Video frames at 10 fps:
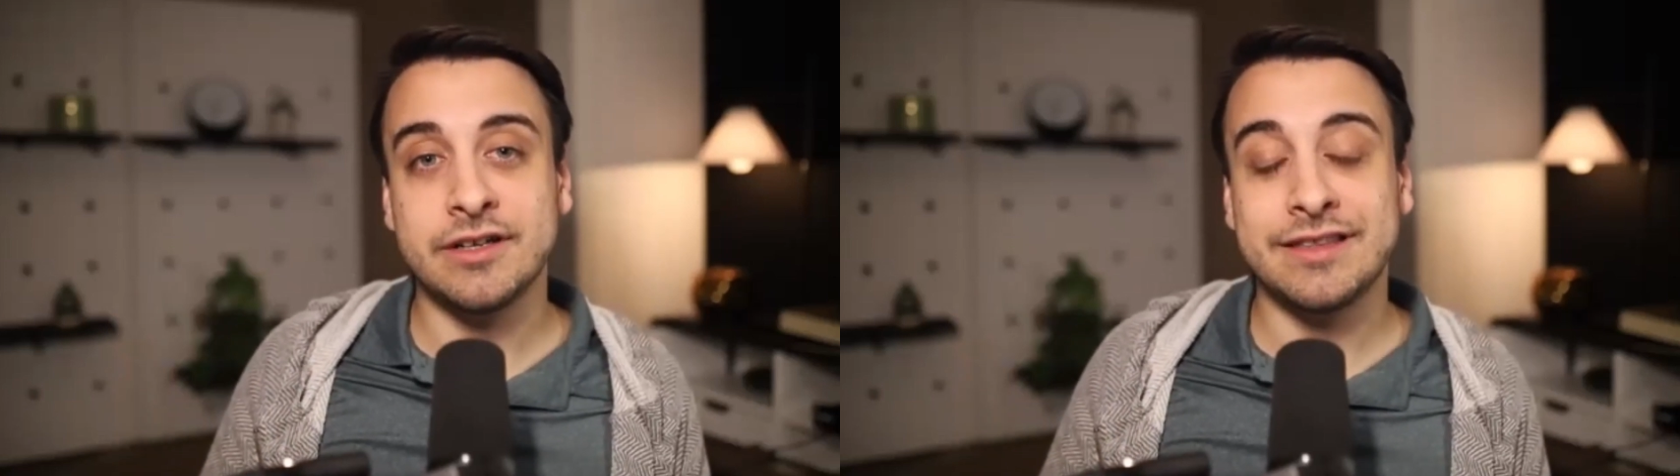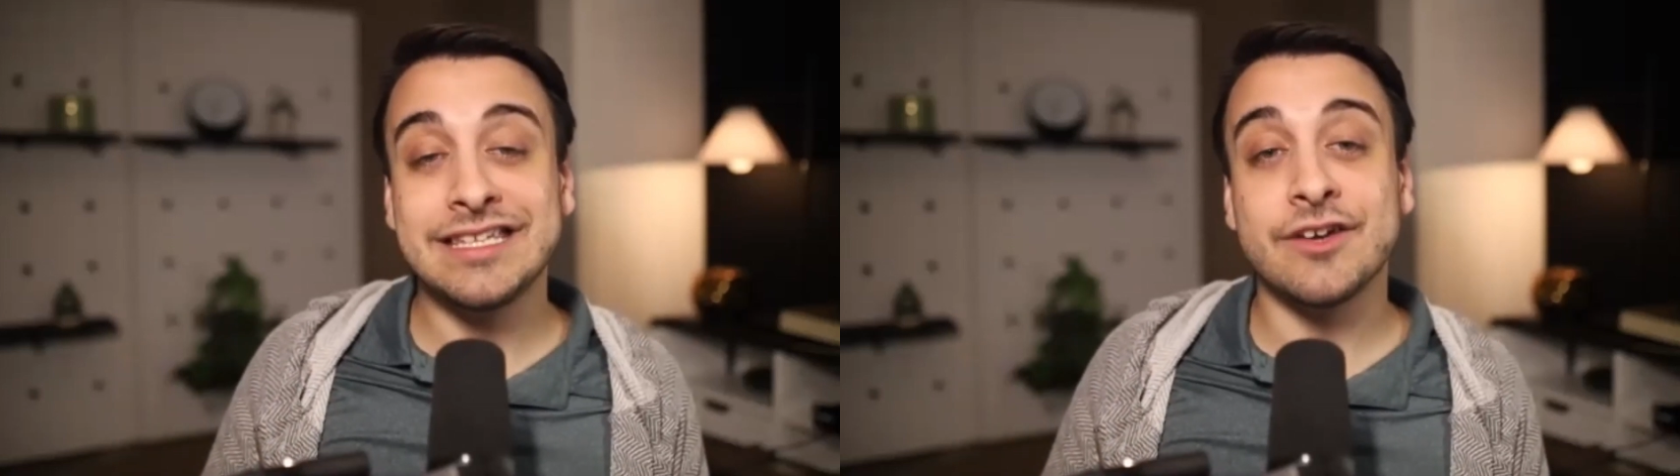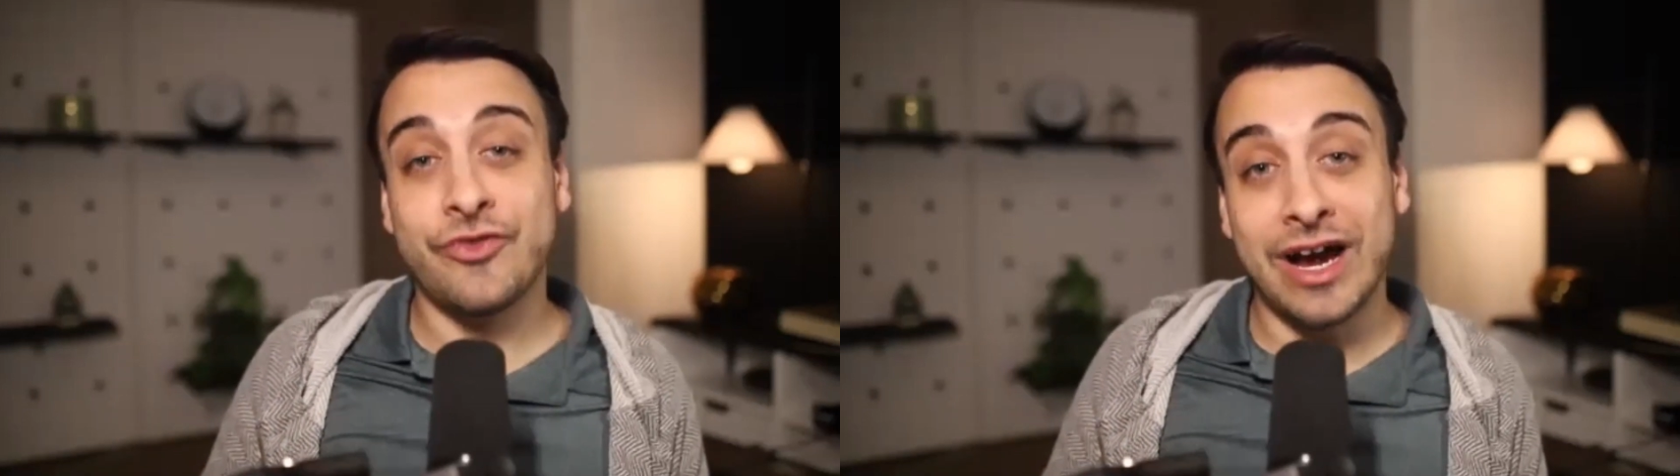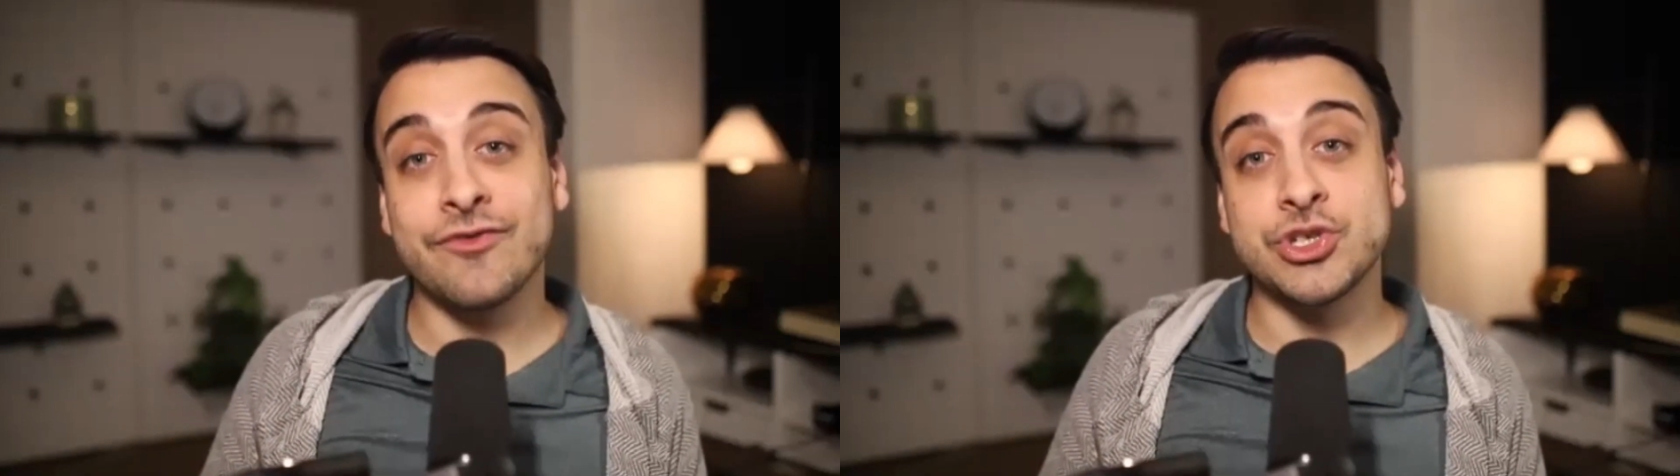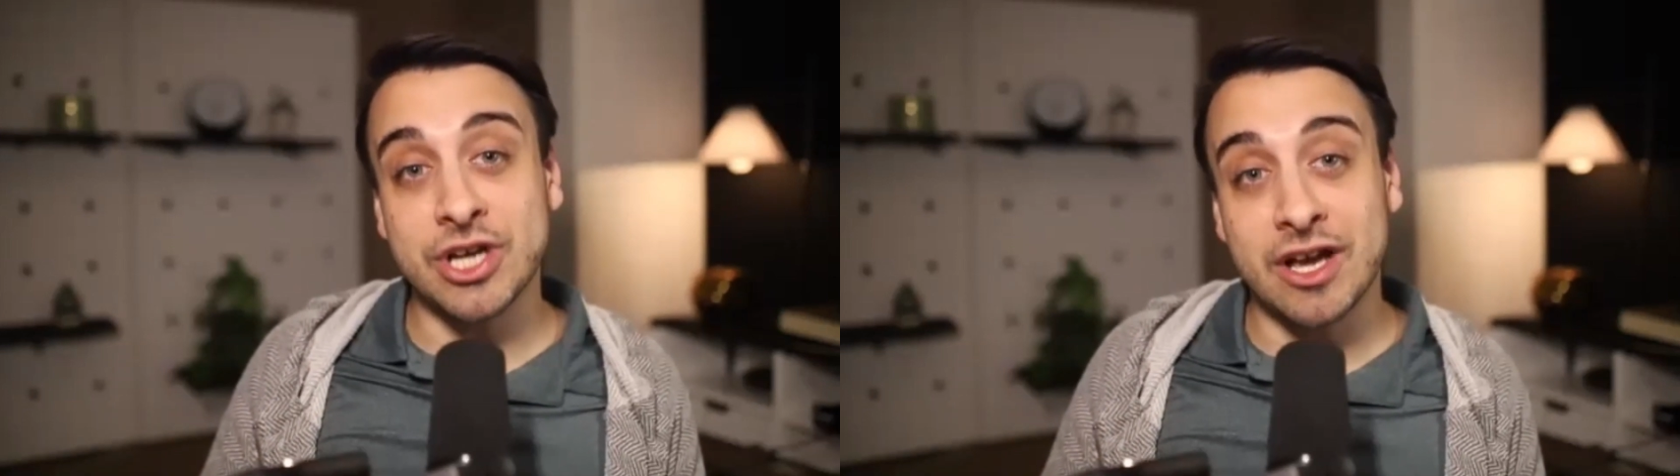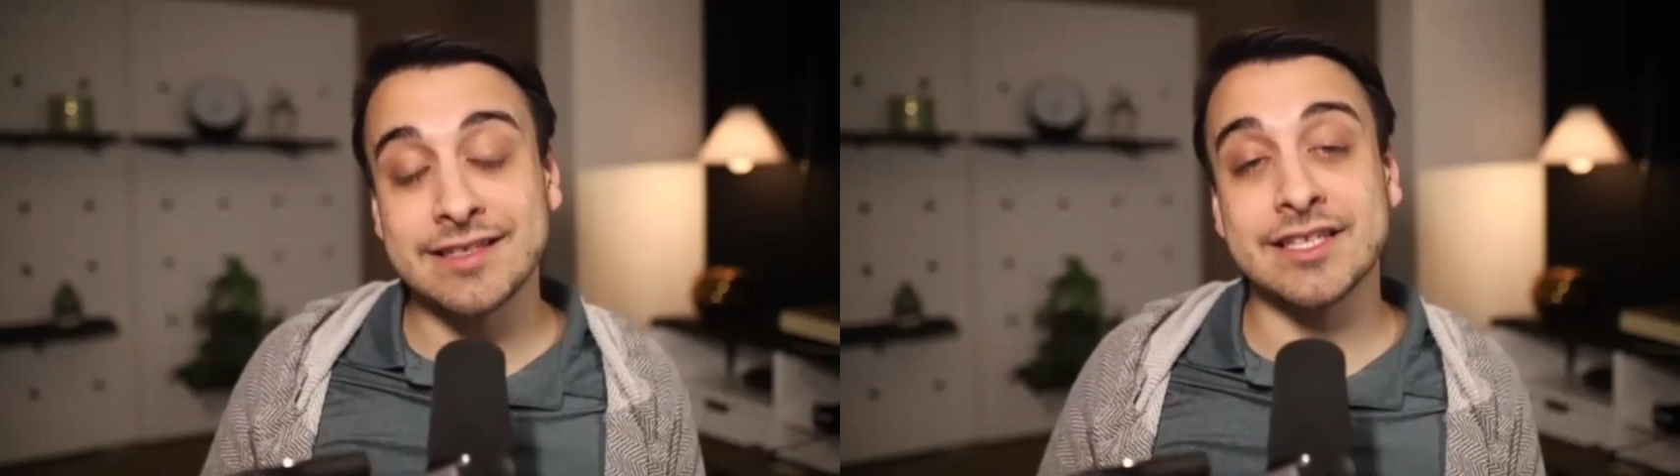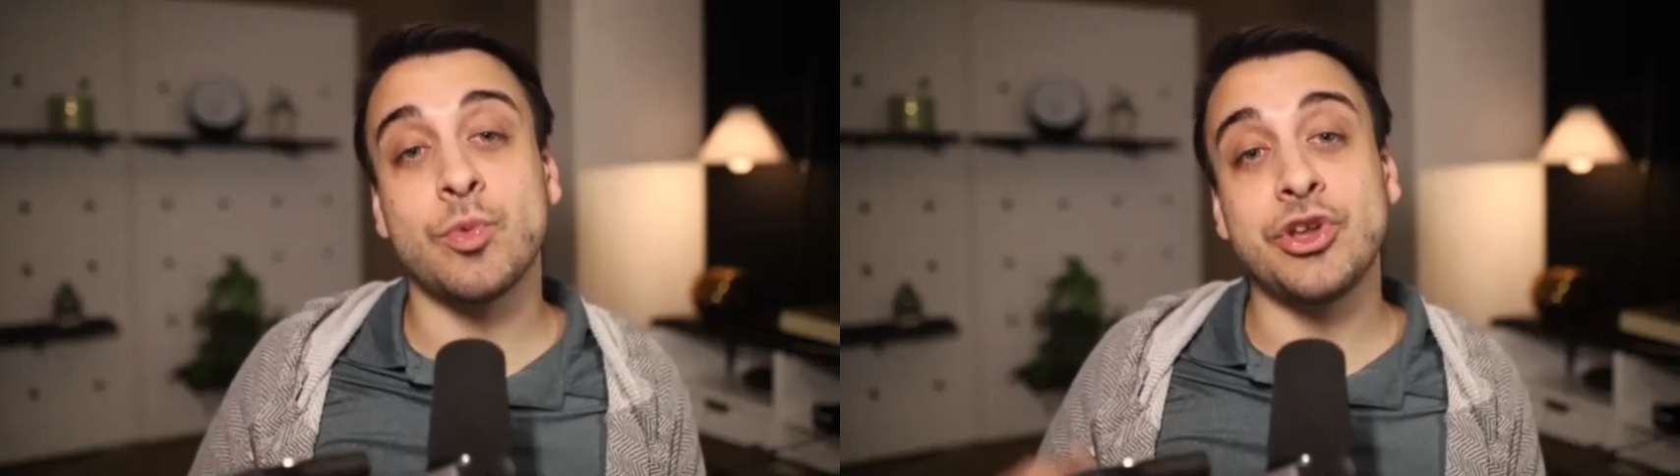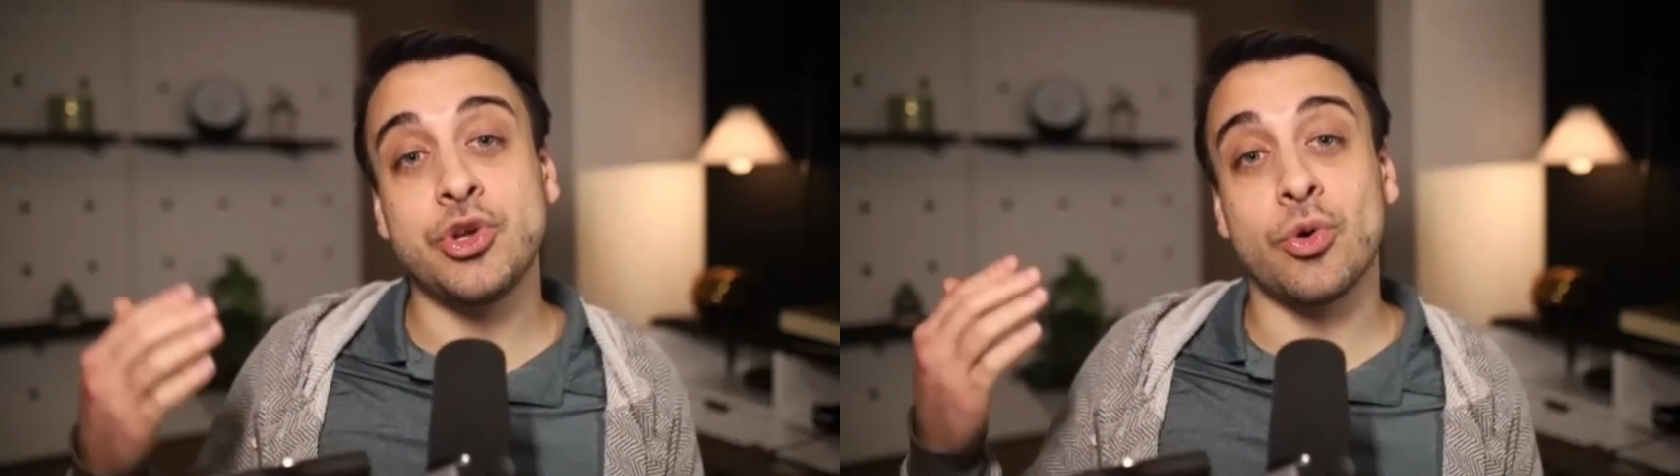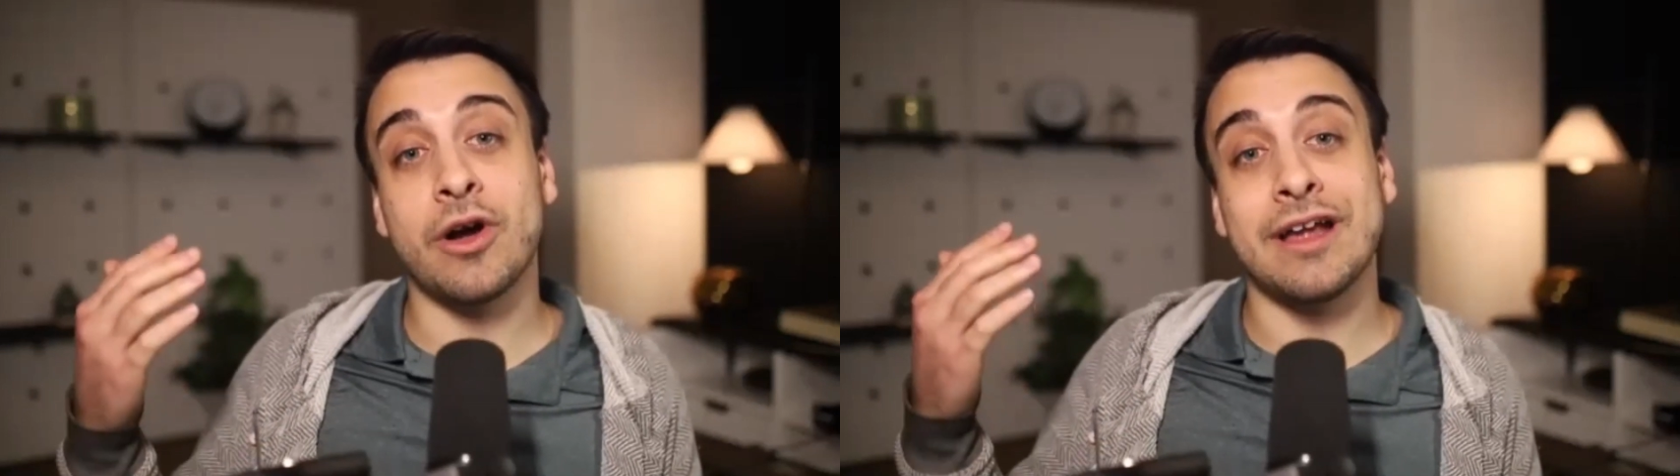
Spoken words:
than to fight for justice when your